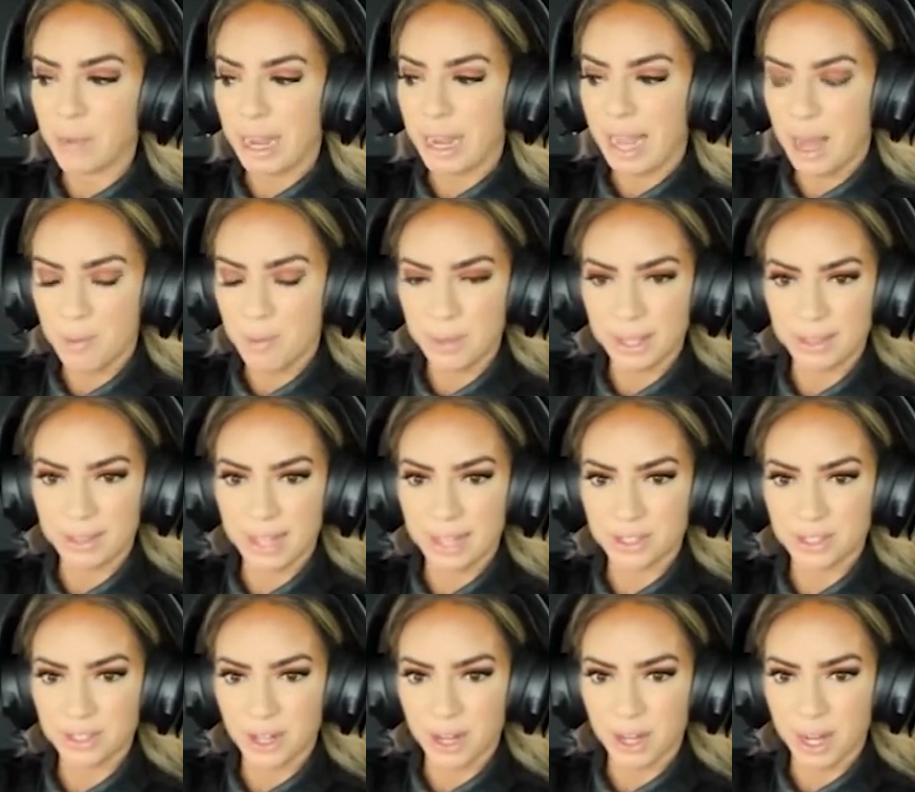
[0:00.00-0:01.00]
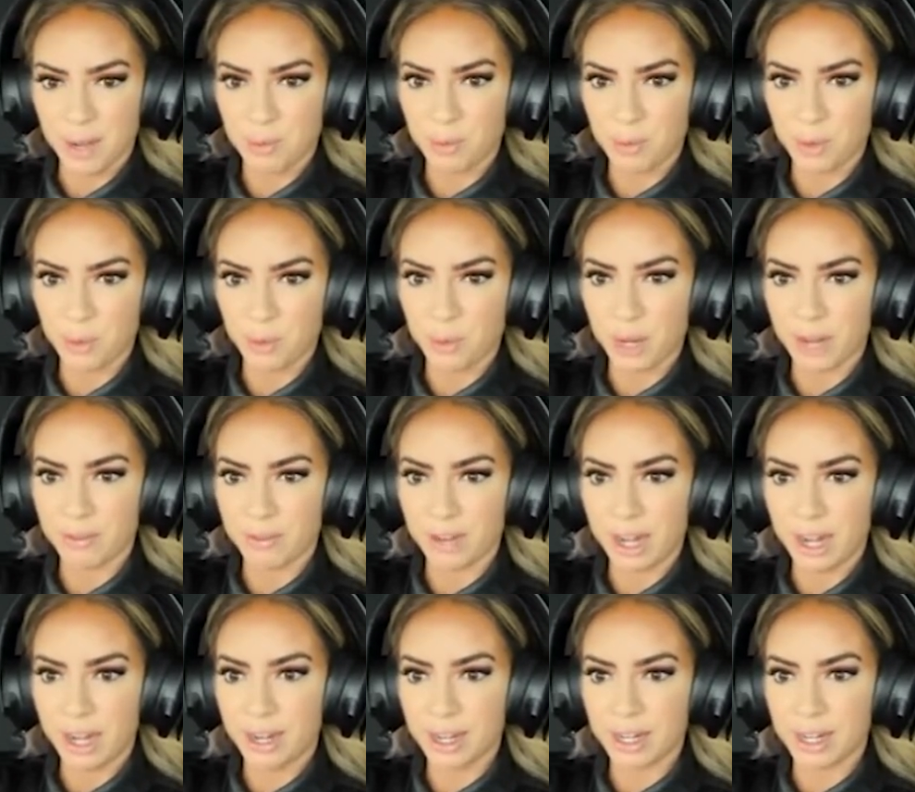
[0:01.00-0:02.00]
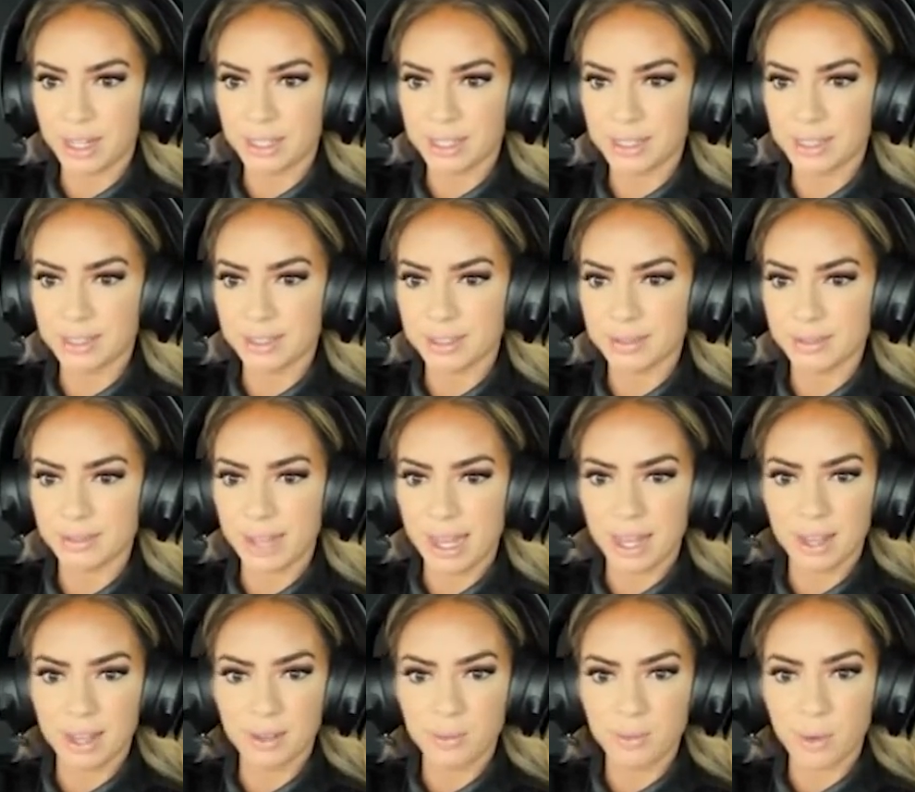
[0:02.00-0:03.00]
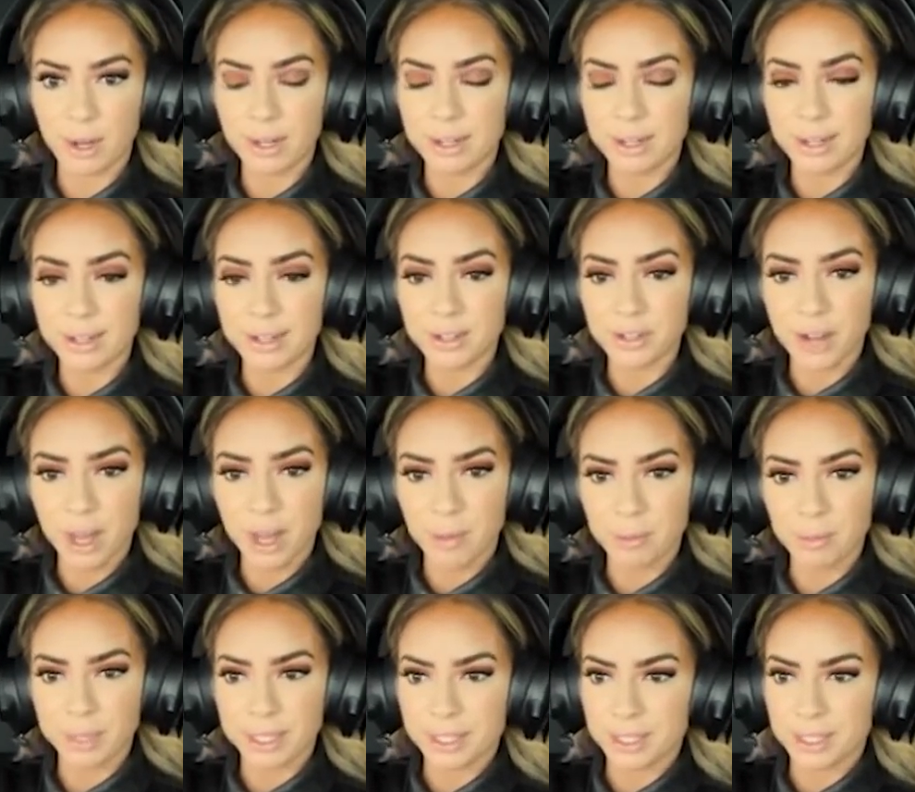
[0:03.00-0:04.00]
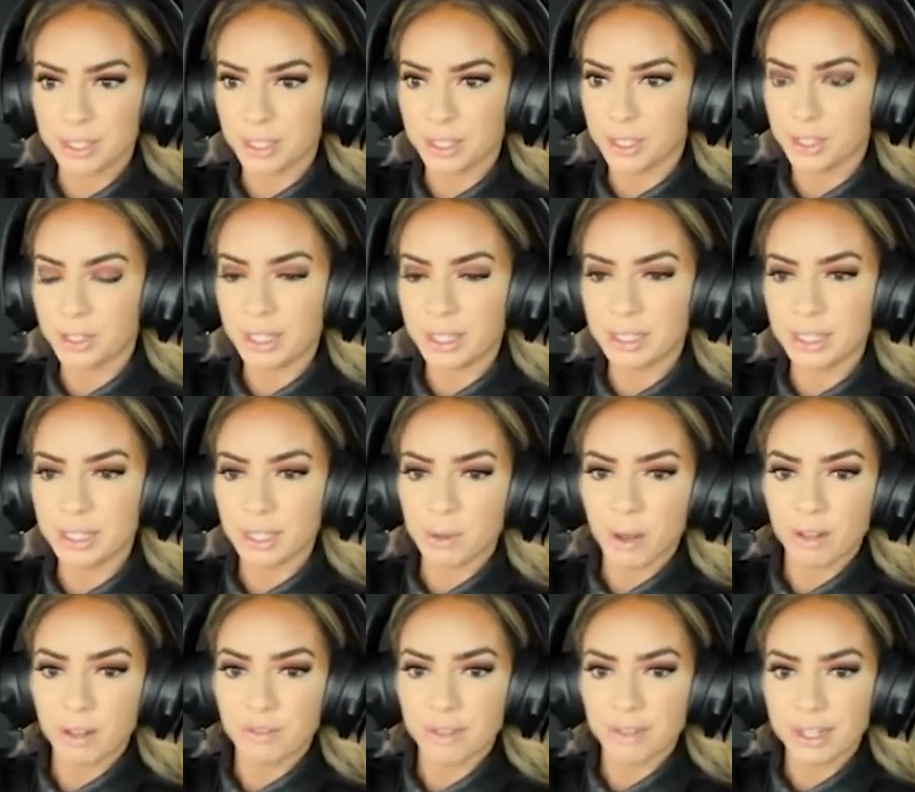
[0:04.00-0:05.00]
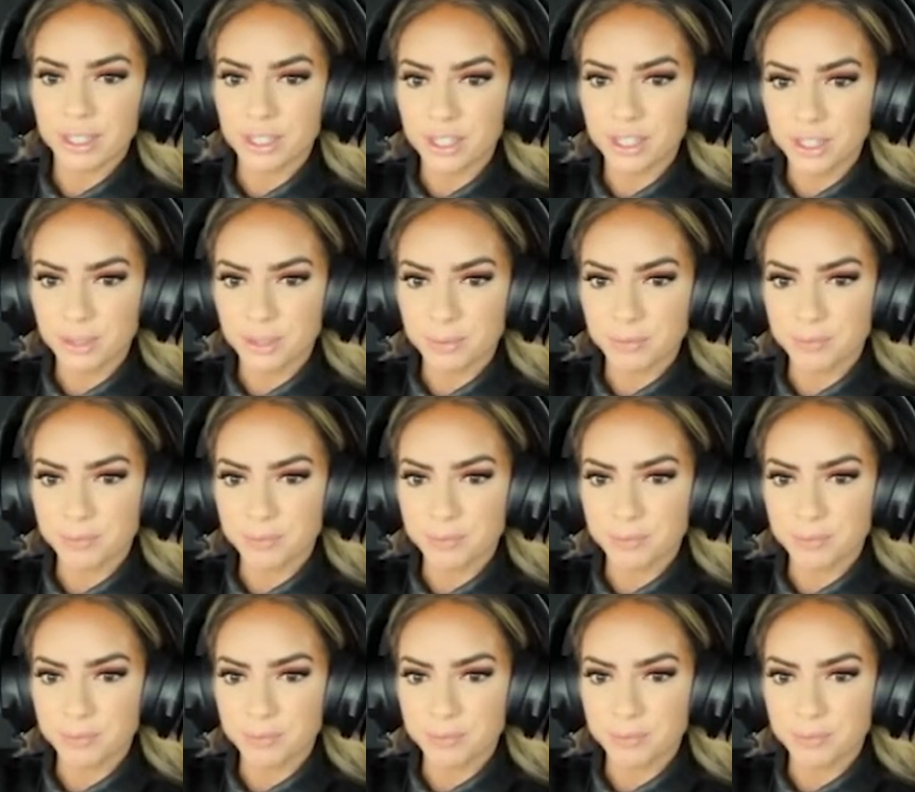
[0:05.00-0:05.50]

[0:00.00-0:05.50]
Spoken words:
helping that startup with whatever areas they want and need your help in and you're uniquely qualified to do.